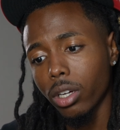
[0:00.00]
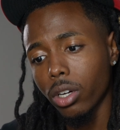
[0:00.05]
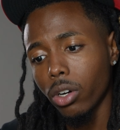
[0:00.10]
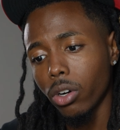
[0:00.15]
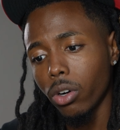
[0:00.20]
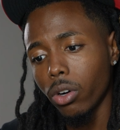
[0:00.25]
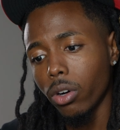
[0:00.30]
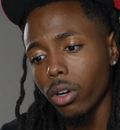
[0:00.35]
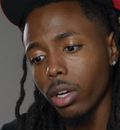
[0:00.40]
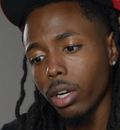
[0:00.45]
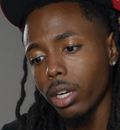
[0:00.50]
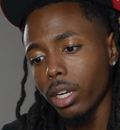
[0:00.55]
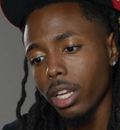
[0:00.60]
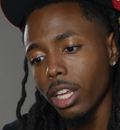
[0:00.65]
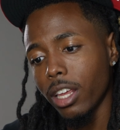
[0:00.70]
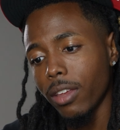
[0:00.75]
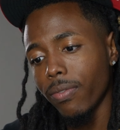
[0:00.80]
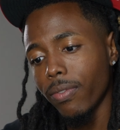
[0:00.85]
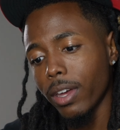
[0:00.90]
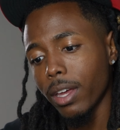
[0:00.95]
called
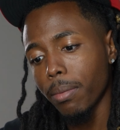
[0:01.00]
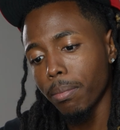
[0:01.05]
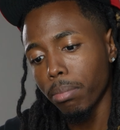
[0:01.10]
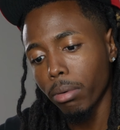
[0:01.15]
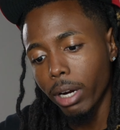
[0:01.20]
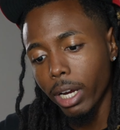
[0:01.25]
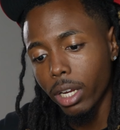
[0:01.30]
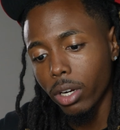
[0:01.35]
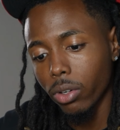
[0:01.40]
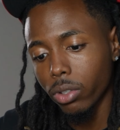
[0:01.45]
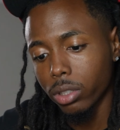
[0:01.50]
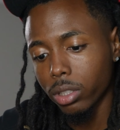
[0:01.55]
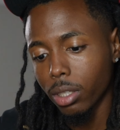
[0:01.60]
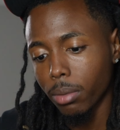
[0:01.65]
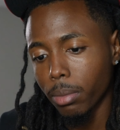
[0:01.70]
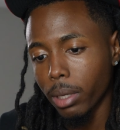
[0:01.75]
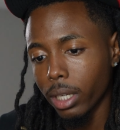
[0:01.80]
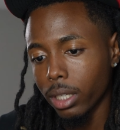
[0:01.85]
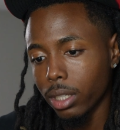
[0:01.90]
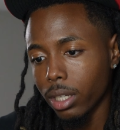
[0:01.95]
Eventbrite or
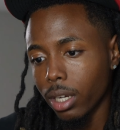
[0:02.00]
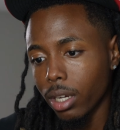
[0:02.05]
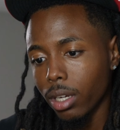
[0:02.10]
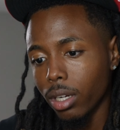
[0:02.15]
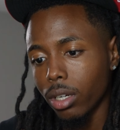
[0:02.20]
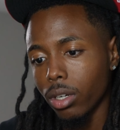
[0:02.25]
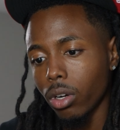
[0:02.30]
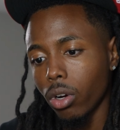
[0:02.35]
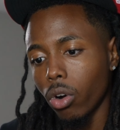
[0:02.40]
something like that.